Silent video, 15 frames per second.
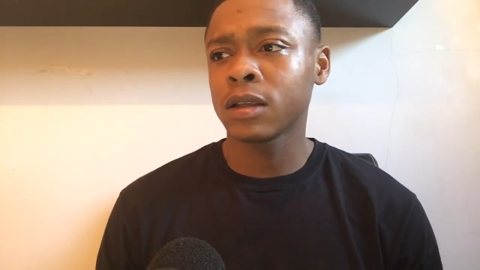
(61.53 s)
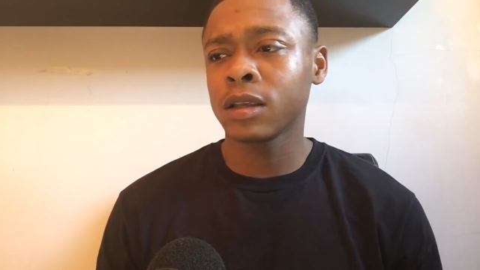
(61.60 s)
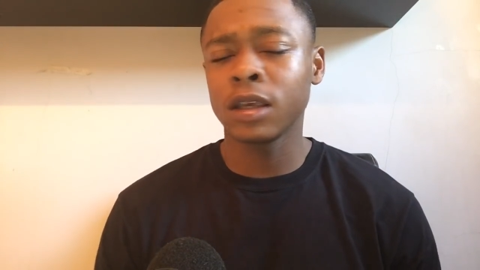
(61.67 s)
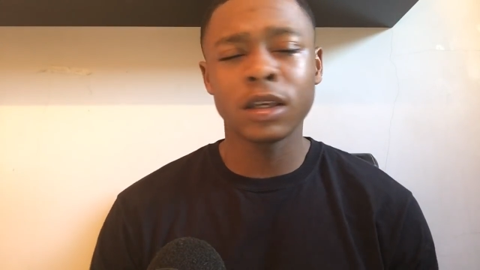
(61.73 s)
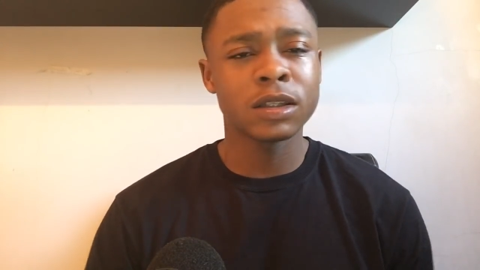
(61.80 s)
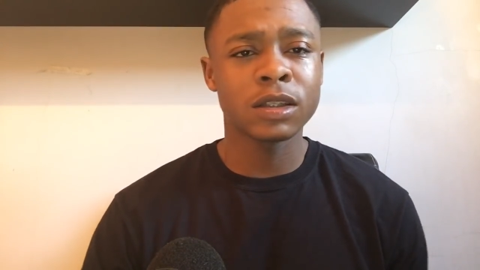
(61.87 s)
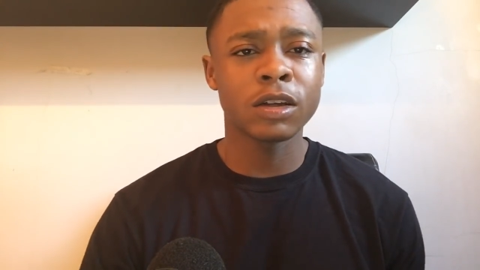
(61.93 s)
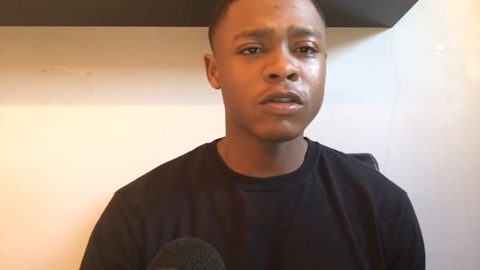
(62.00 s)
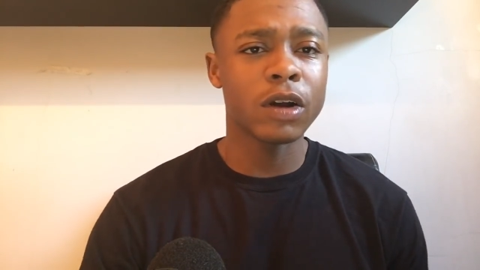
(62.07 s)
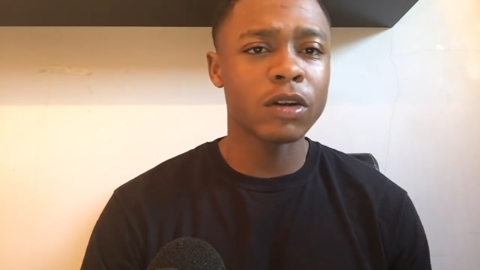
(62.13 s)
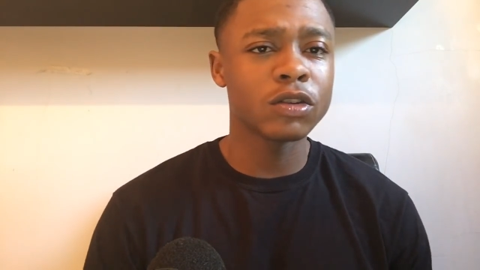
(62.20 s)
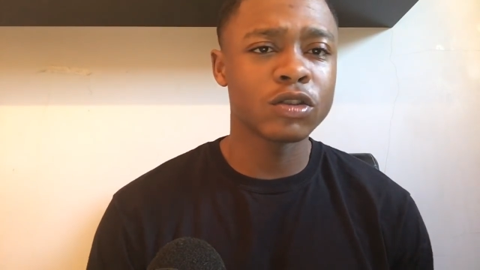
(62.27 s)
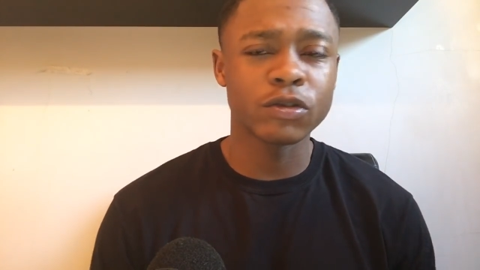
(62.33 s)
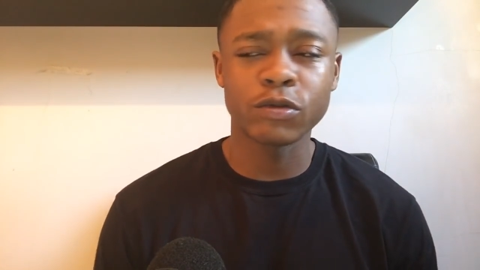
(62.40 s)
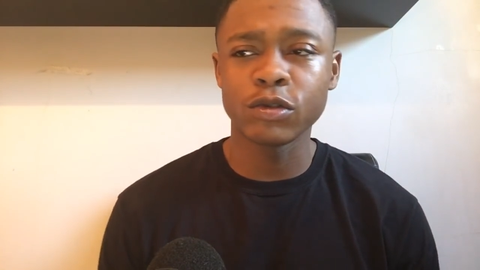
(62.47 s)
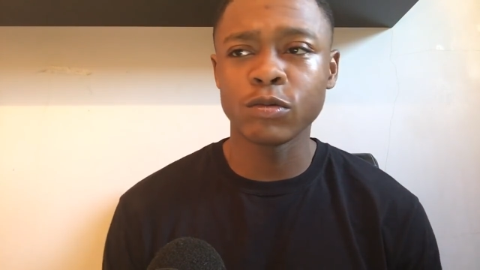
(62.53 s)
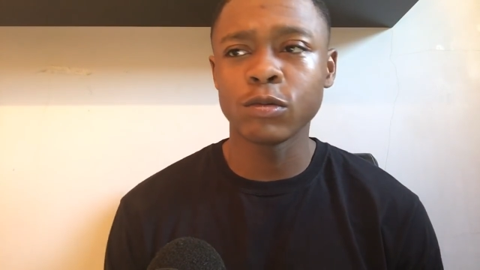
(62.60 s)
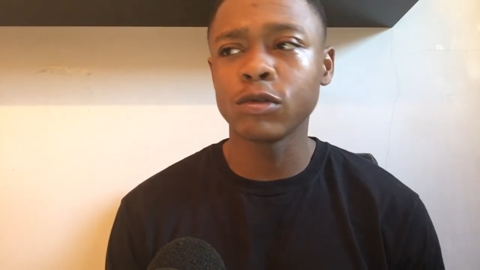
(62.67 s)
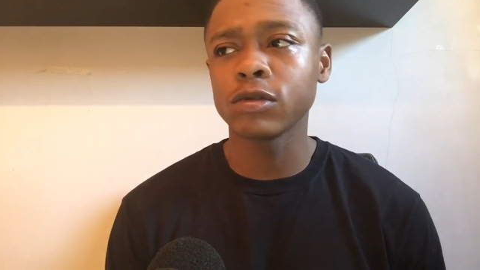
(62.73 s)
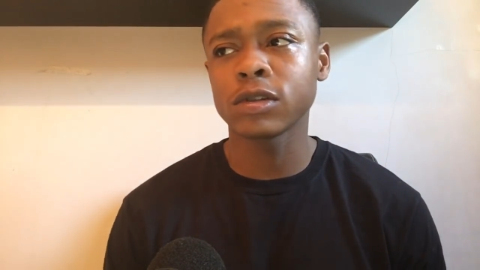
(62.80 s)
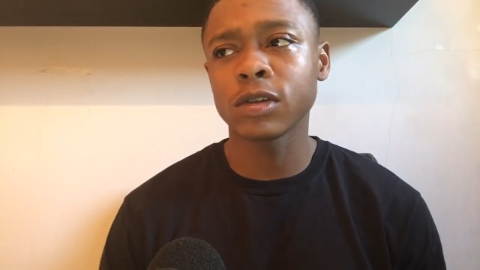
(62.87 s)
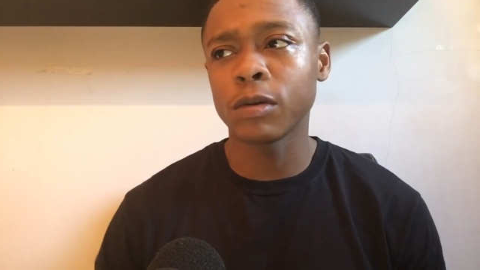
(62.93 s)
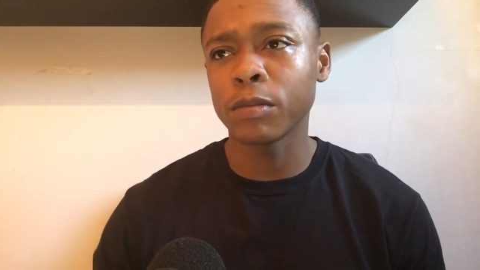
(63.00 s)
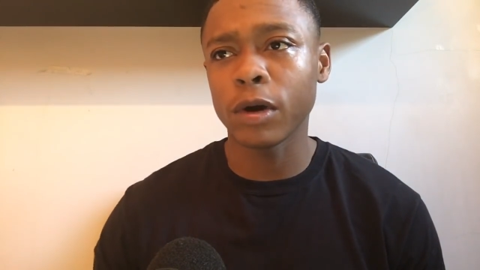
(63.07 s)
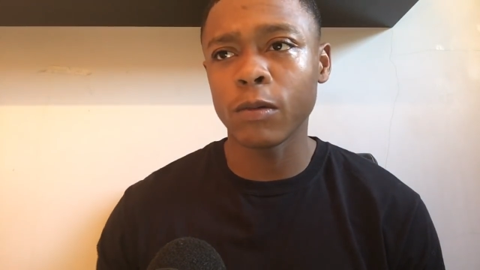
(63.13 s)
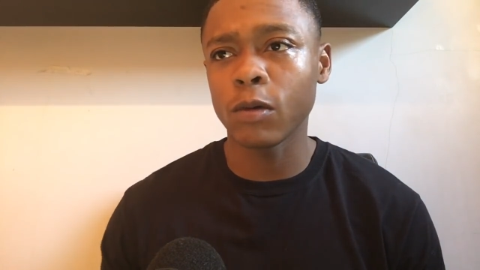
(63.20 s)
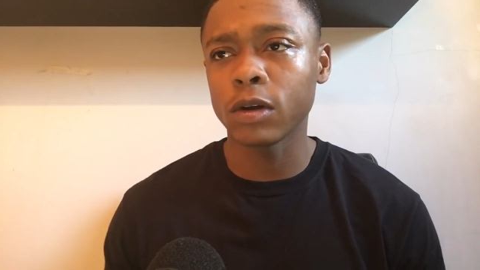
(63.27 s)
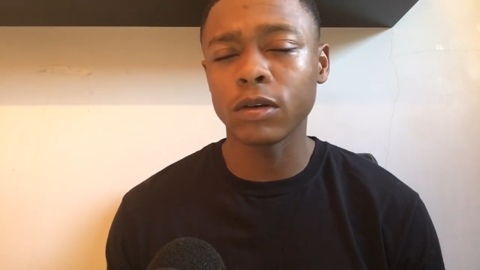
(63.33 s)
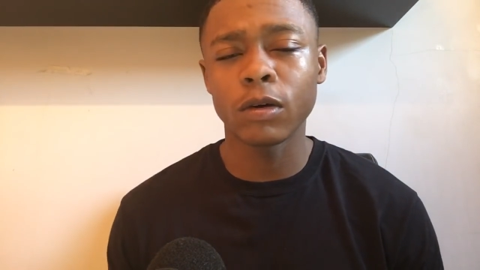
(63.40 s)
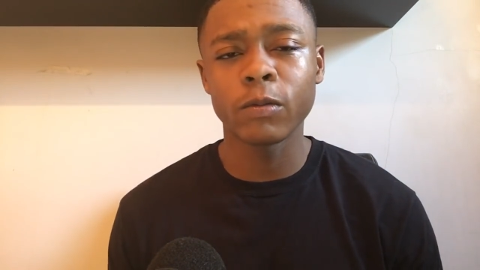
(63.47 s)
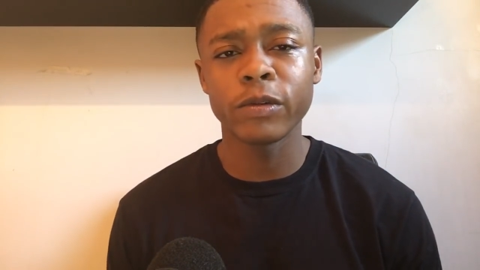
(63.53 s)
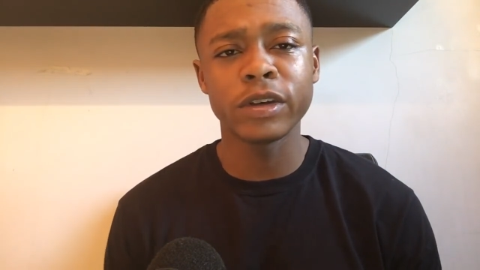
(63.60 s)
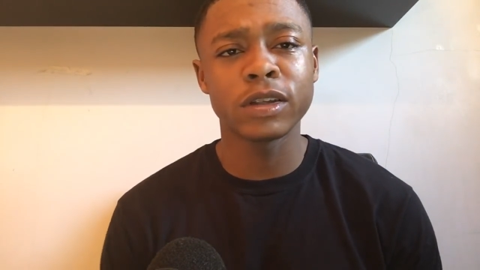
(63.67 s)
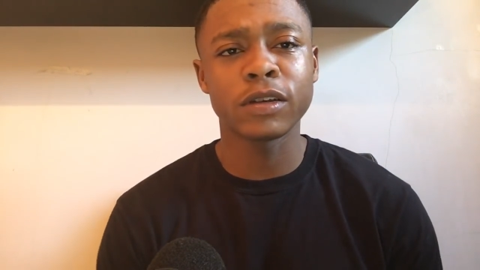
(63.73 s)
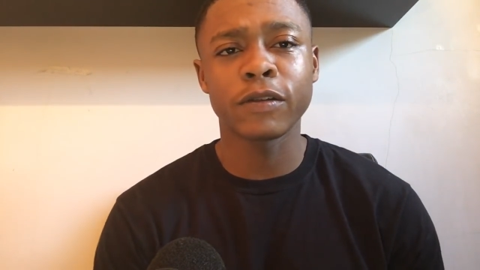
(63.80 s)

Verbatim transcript: kiss the ground Giroud walks on but want Henry